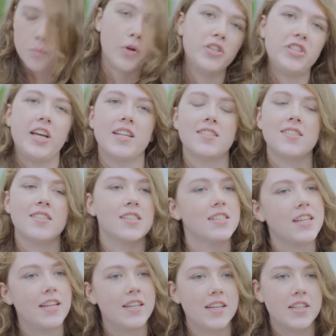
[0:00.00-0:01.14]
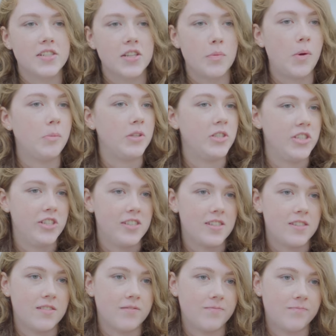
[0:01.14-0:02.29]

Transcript: a project until sending it to the publishers?